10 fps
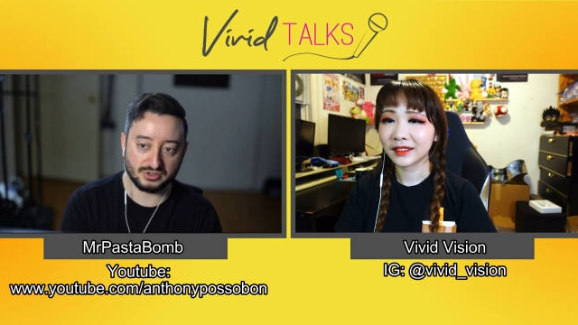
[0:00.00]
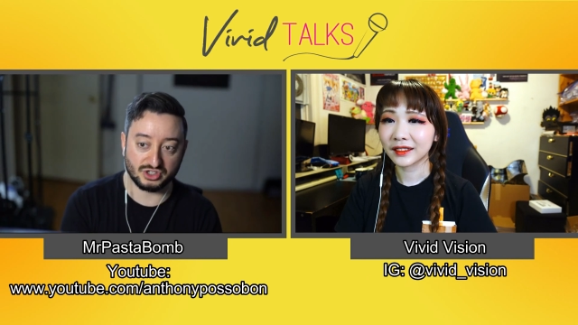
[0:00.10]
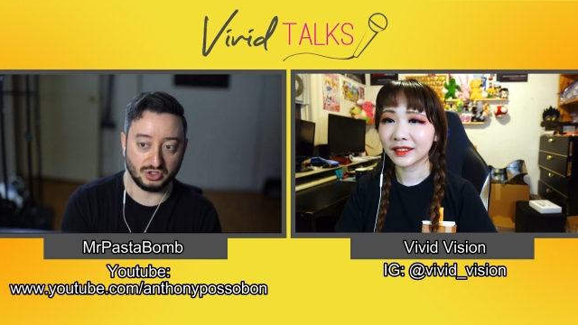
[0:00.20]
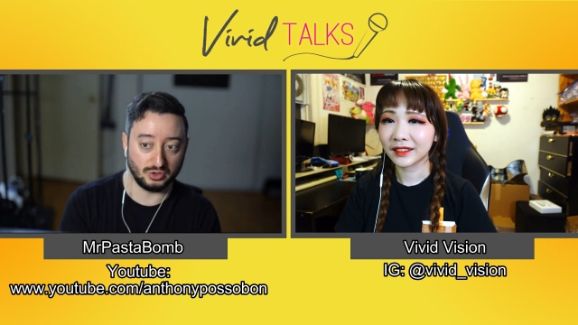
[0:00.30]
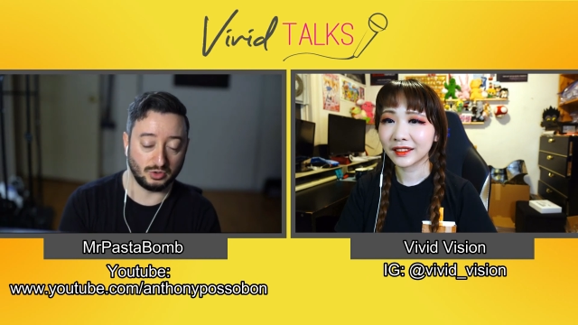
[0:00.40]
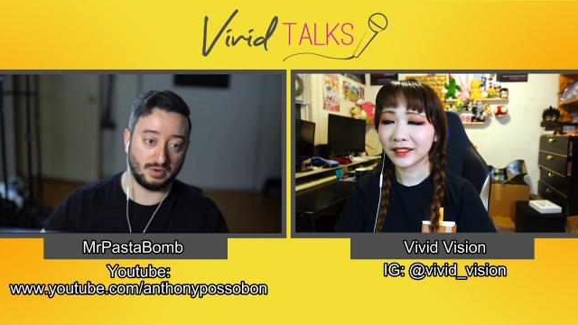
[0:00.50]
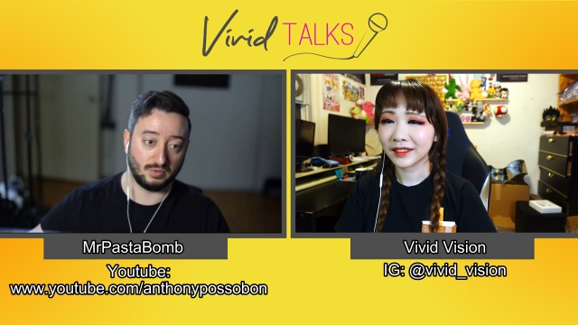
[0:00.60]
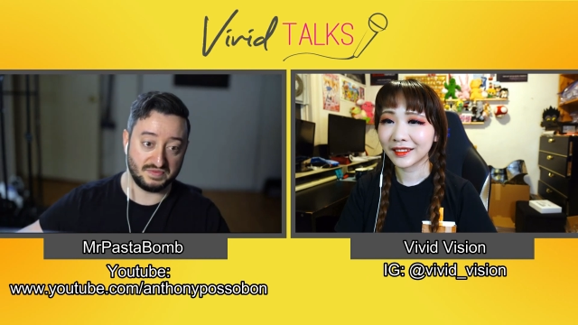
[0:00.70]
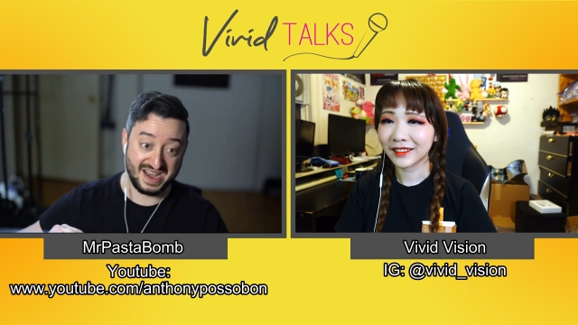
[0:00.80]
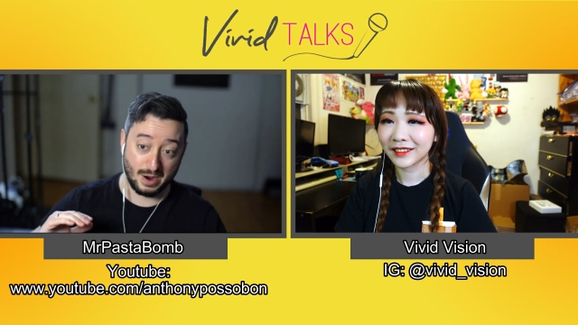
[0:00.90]
Speaker 1: to
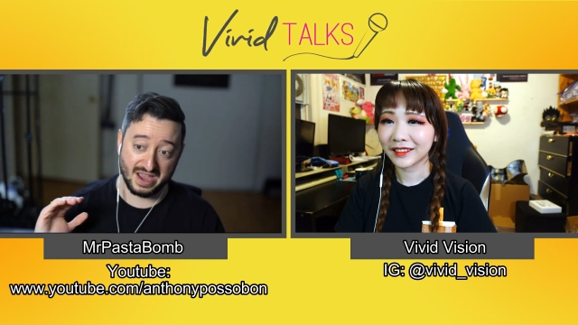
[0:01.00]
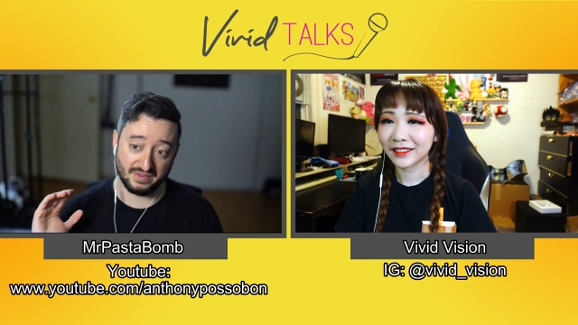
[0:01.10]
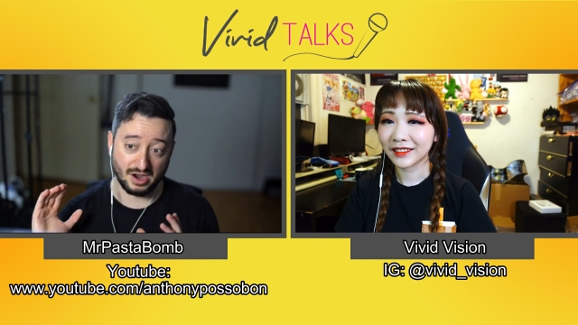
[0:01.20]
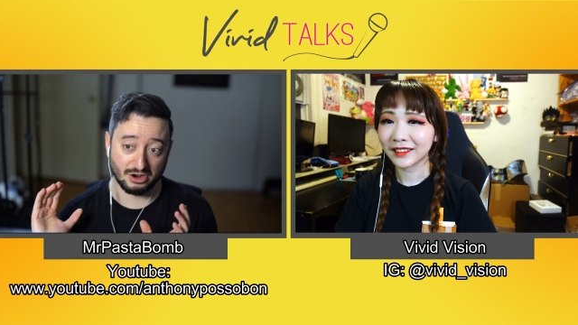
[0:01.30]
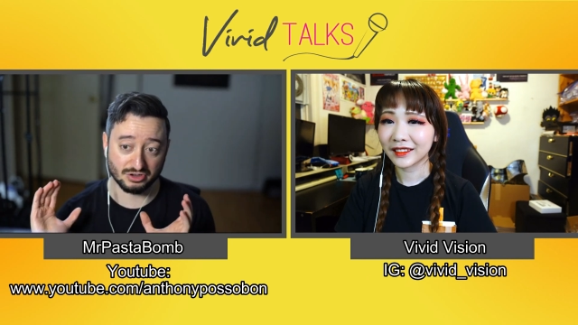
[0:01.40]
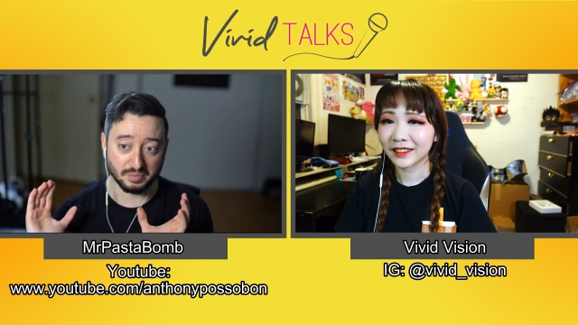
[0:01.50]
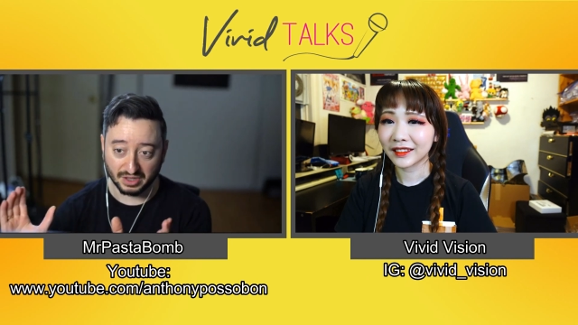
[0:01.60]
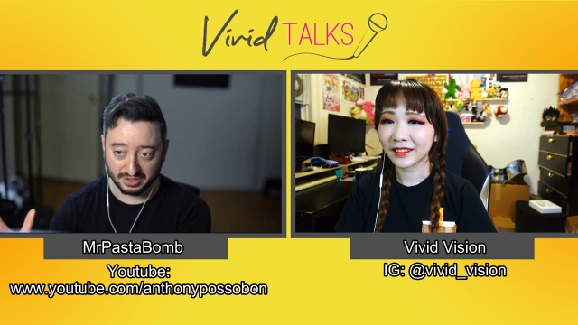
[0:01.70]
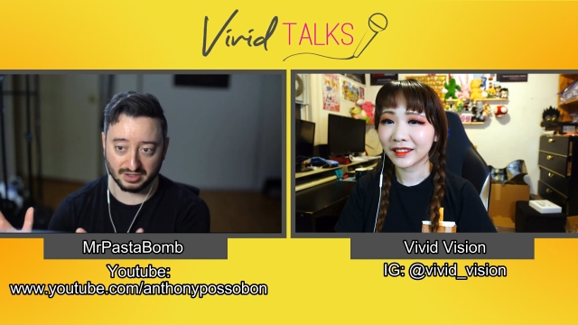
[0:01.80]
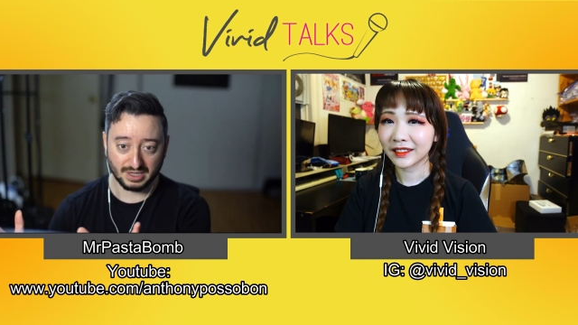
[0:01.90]
now we have 100
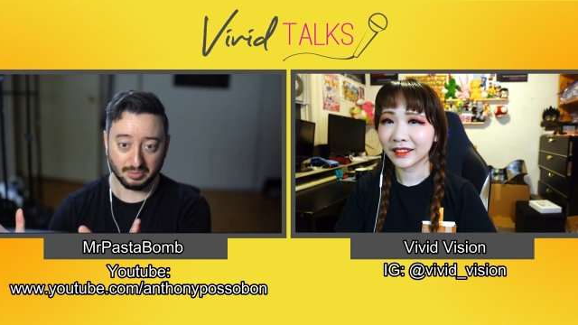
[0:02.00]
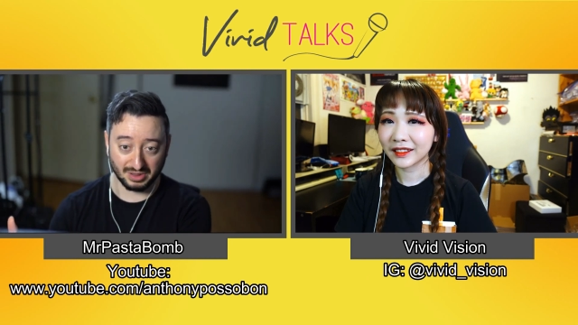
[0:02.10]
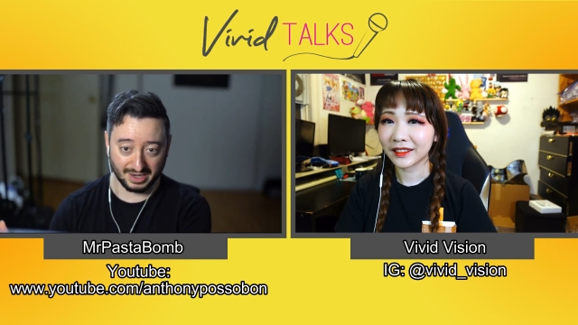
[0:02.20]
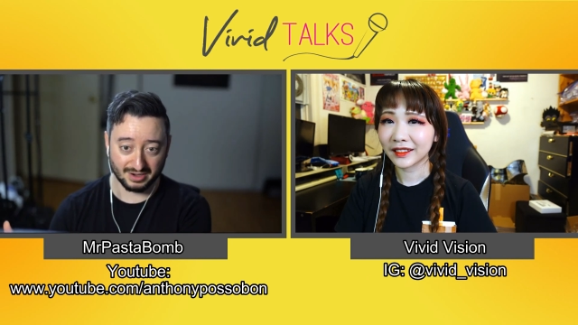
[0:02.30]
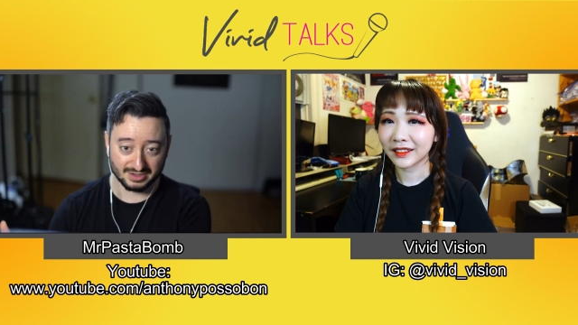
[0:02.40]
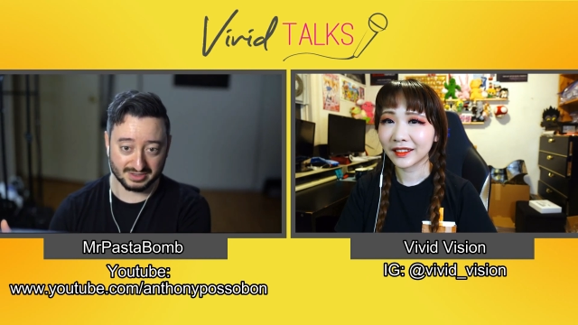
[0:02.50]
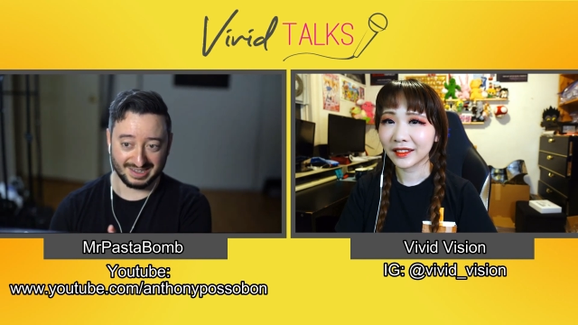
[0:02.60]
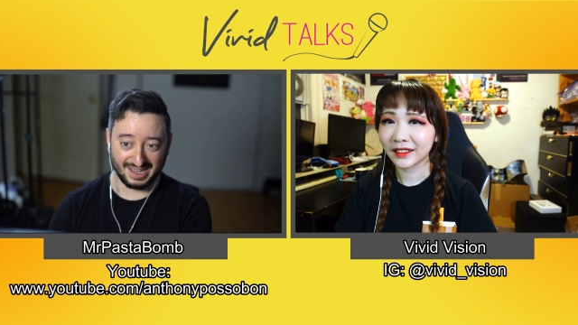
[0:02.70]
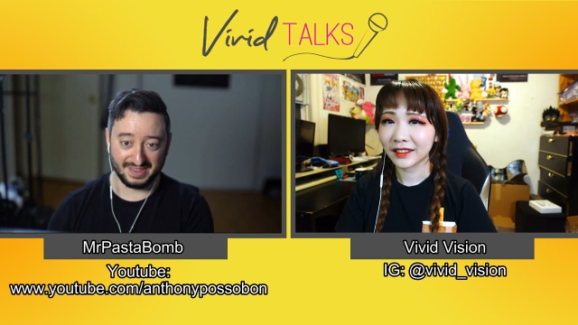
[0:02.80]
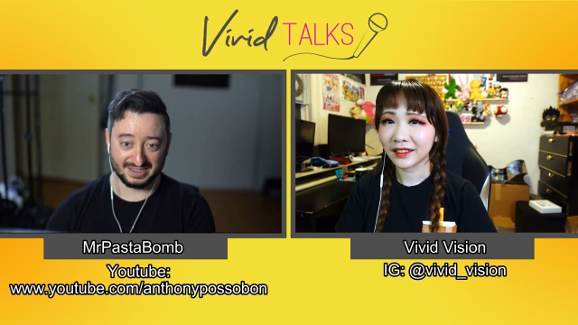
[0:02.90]
million players.
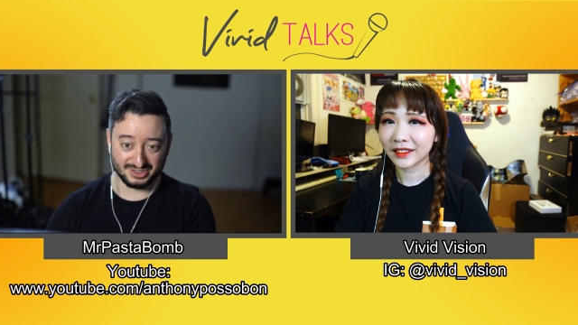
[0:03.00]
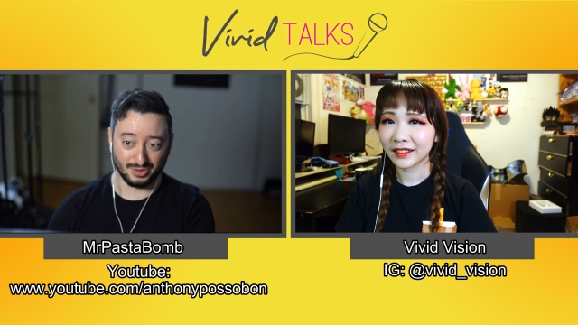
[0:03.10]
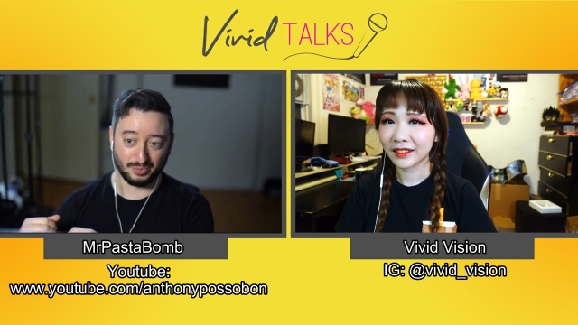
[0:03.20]
And then to the